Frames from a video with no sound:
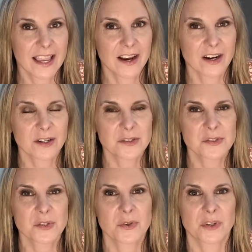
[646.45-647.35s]
hair,
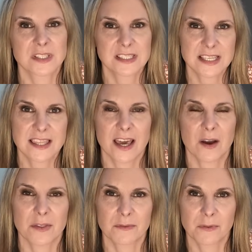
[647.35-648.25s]
so you could see that
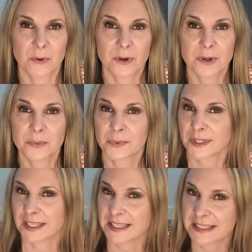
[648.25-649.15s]
on the floor
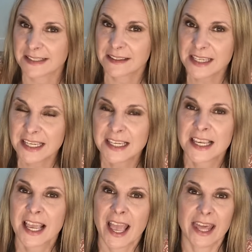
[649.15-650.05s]
really easily.
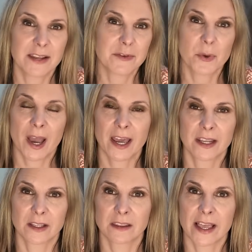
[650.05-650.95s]
And if you had
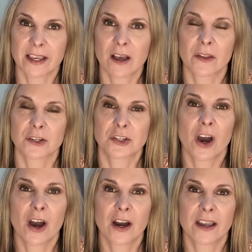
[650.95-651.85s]
a light colored
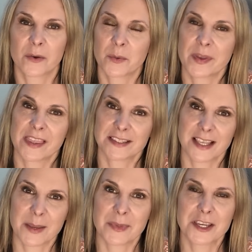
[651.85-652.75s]
dog, it would be the
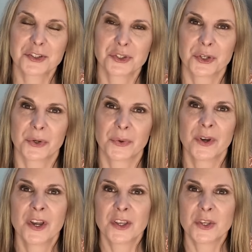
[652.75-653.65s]
same issue.
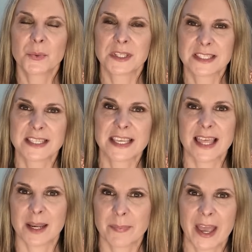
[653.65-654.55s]
You would see
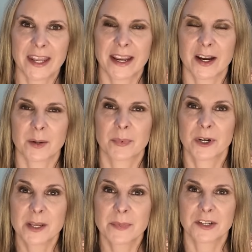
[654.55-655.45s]
that pet hair
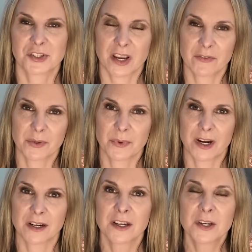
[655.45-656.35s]
pretty much
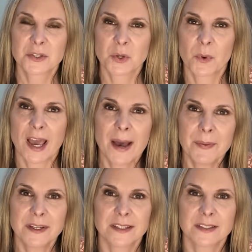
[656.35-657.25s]
everywhere. So what
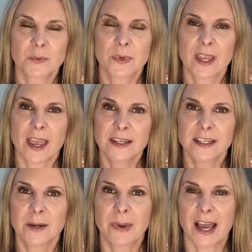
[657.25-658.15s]
happened is we
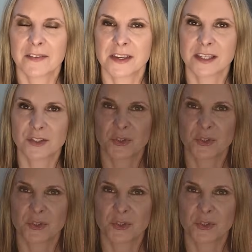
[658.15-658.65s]
ended up having